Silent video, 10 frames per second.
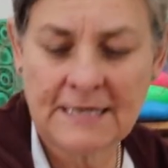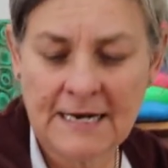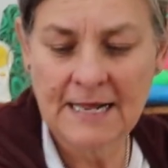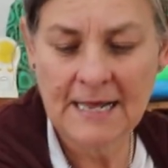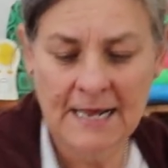
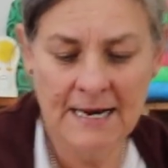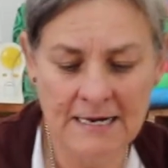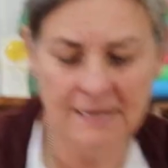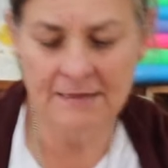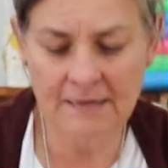that
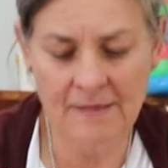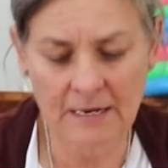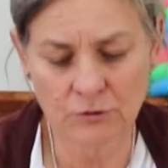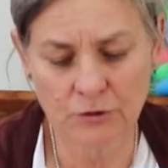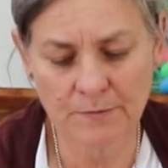anything
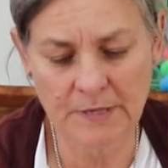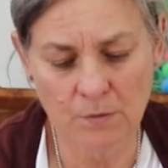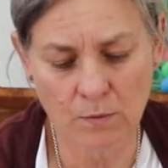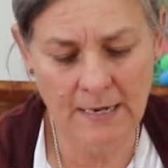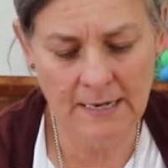that could be
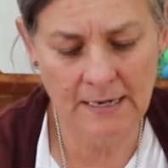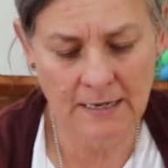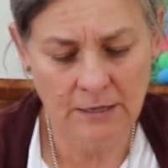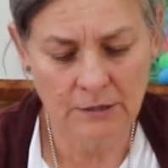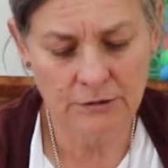one,